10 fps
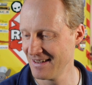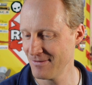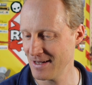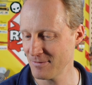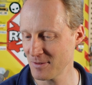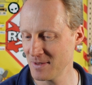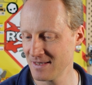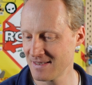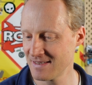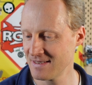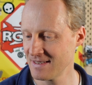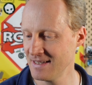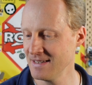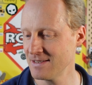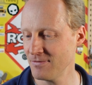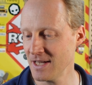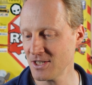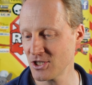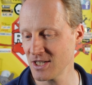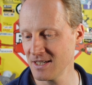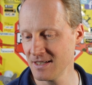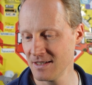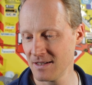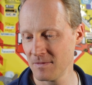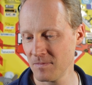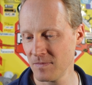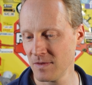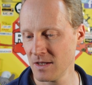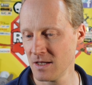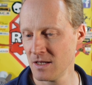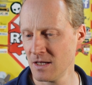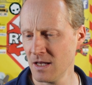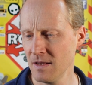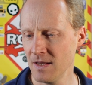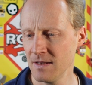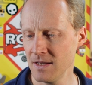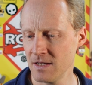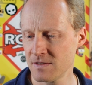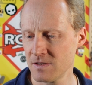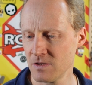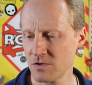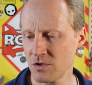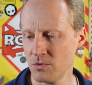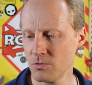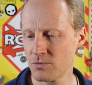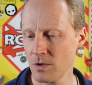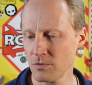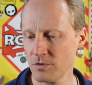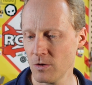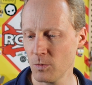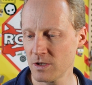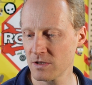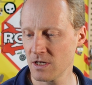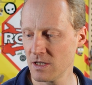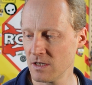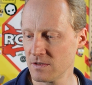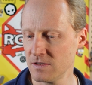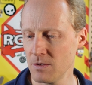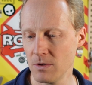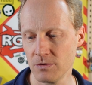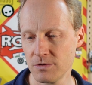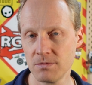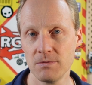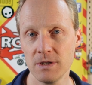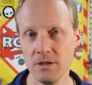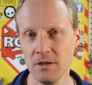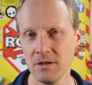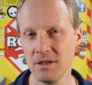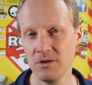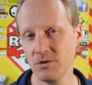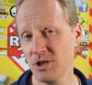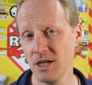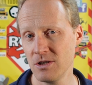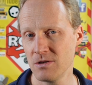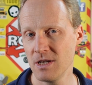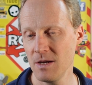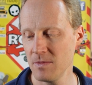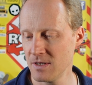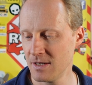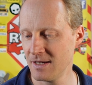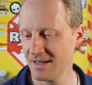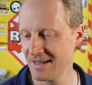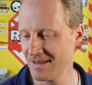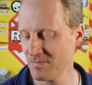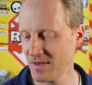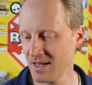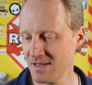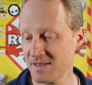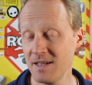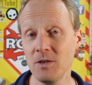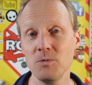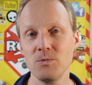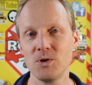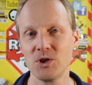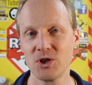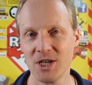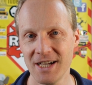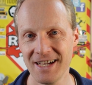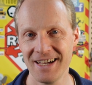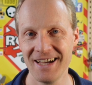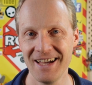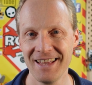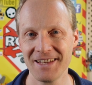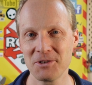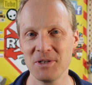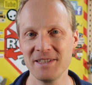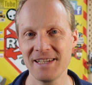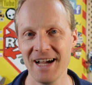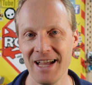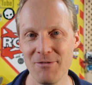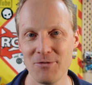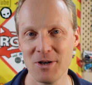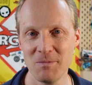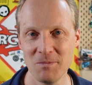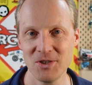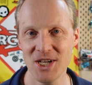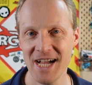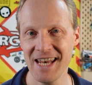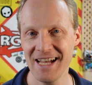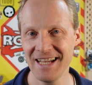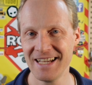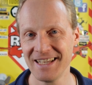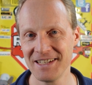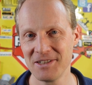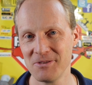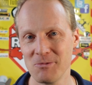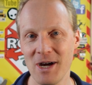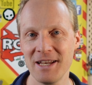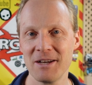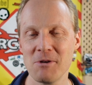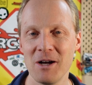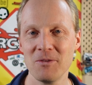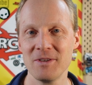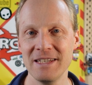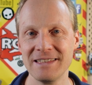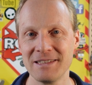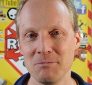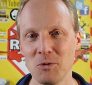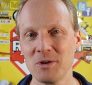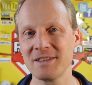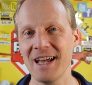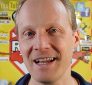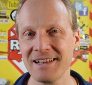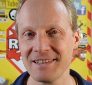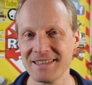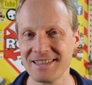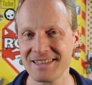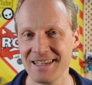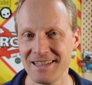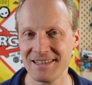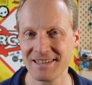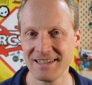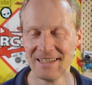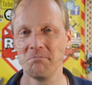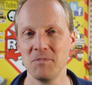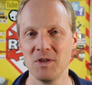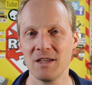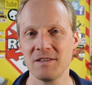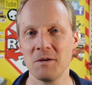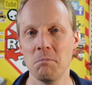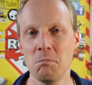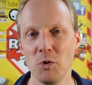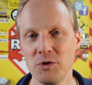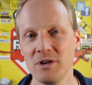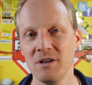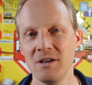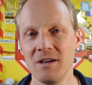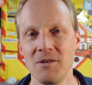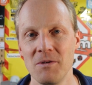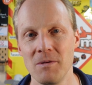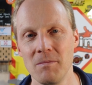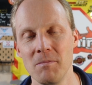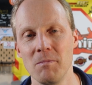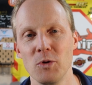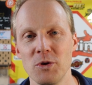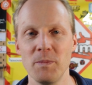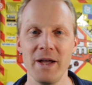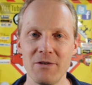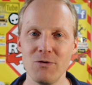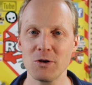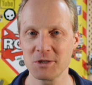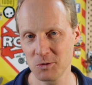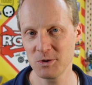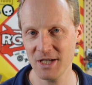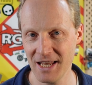5 comments. Keith Fletcher. Then there's Scoot Rotor with zeros written. Did you change your name? Skidoosh, the crazy guy from China, riding around his motorcycles and does some motorbike vlogs, which I